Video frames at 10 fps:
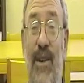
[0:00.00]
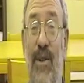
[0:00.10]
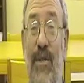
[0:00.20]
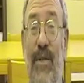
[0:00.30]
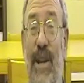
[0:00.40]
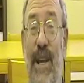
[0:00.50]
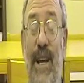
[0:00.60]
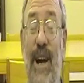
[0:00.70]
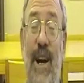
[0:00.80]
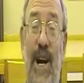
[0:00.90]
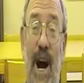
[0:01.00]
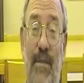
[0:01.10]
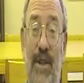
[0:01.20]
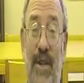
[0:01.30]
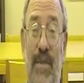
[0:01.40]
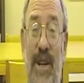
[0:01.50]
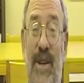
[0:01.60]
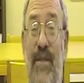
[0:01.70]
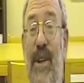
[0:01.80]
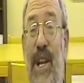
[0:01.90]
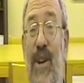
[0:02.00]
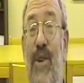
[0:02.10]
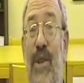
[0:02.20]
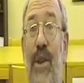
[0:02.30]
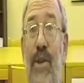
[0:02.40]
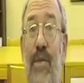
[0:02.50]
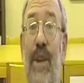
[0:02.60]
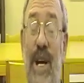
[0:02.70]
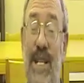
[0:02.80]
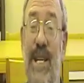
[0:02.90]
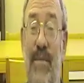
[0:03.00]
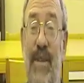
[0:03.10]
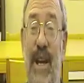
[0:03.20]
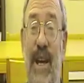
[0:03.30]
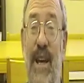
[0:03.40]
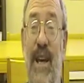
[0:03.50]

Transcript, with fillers: or feeling accomplishment or feeling good that you've done something.